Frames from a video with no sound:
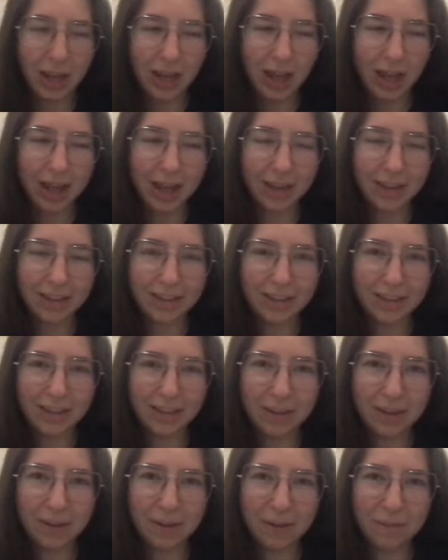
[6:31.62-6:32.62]
it's
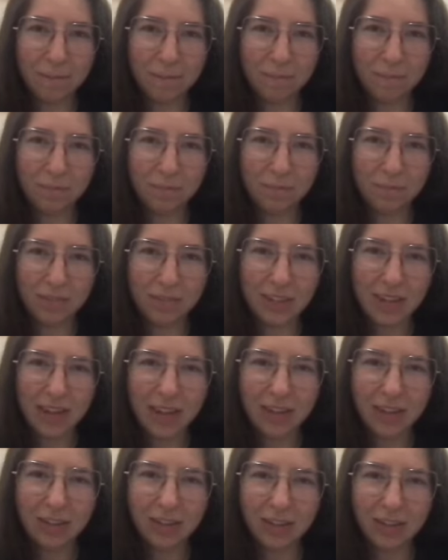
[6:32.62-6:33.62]

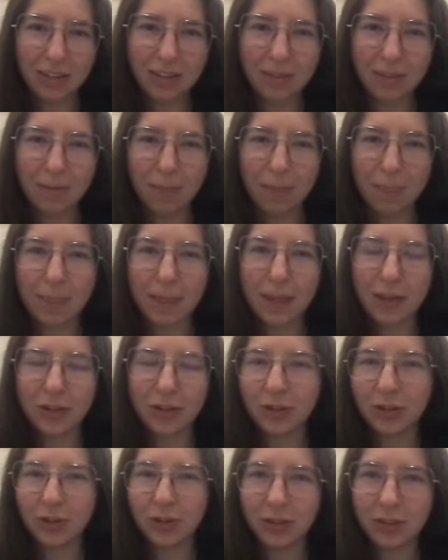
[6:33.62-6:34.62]
is
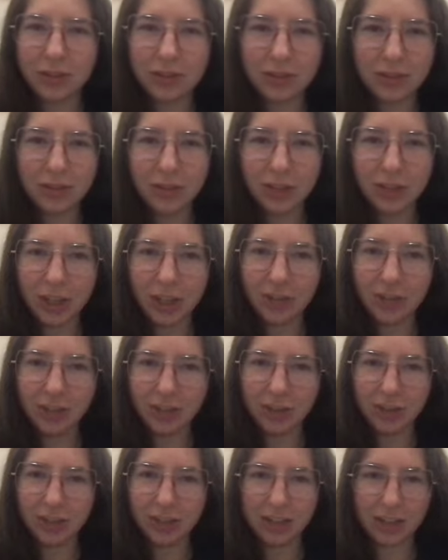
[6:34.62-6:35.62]
she going to change
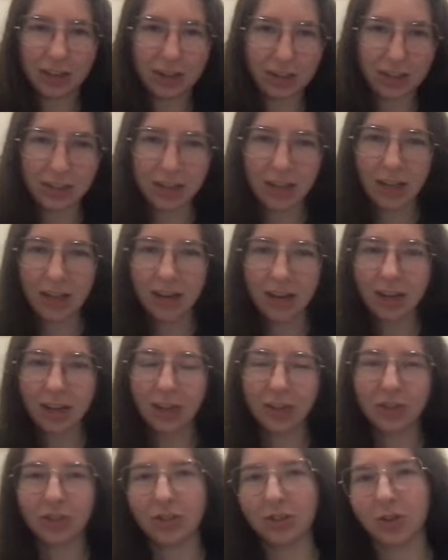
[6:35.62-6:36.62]
her entire aesthetic?
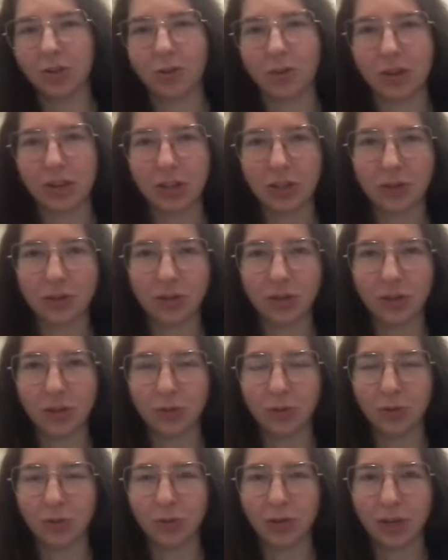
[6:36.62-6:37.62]
Is she going
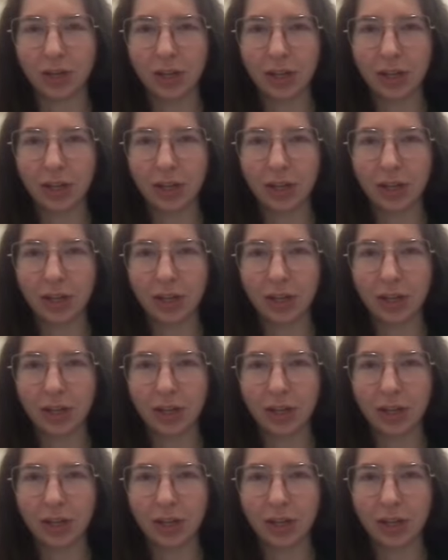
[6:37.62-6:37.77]
to